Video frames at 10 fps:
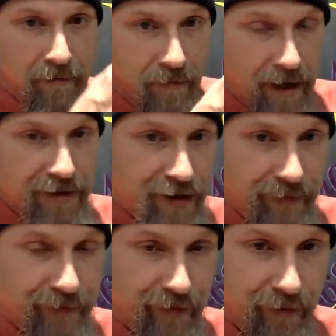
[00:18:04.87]
My
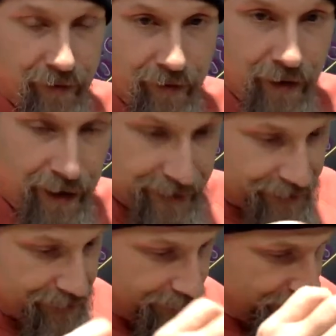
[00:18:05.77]
shifter
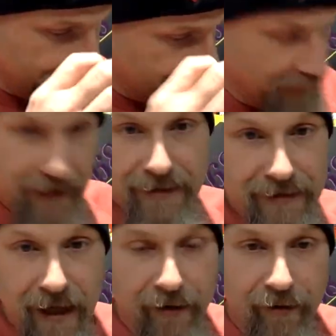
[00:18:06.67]
is dead
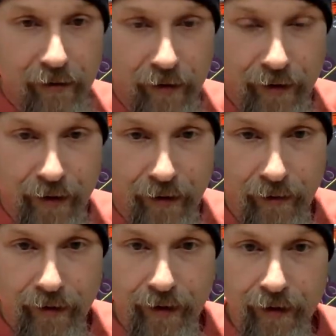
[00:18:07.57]
center on
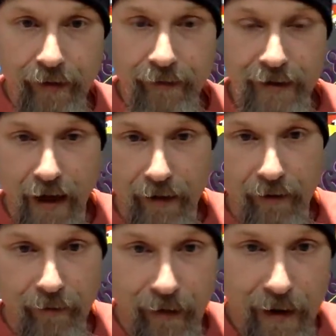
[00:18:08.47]
the
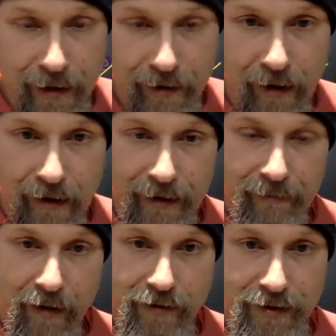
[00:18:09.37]
tunnel. You know, like
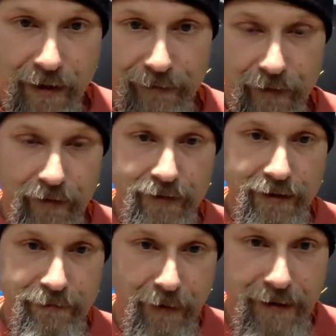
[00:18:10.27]
most shifters,
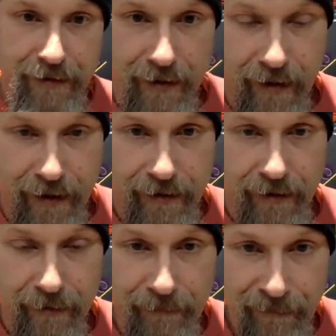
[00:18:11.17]
especially like
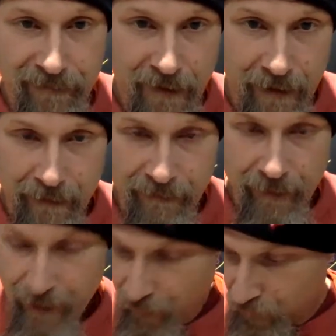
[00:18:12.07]
the
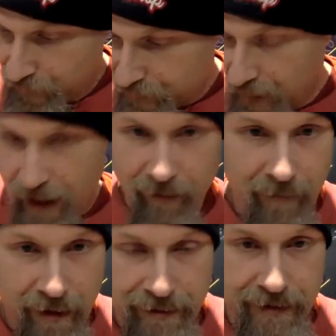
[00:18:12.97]
old style
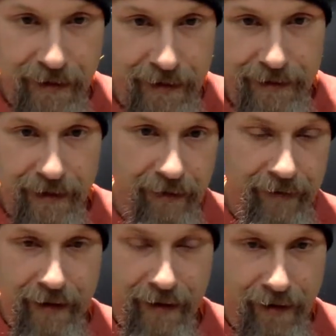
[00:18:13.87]
Muncies and
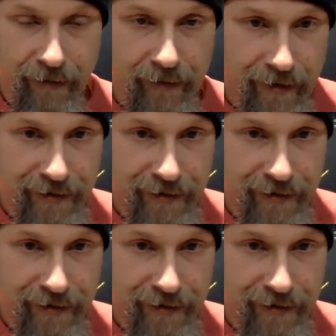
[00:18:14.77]
everything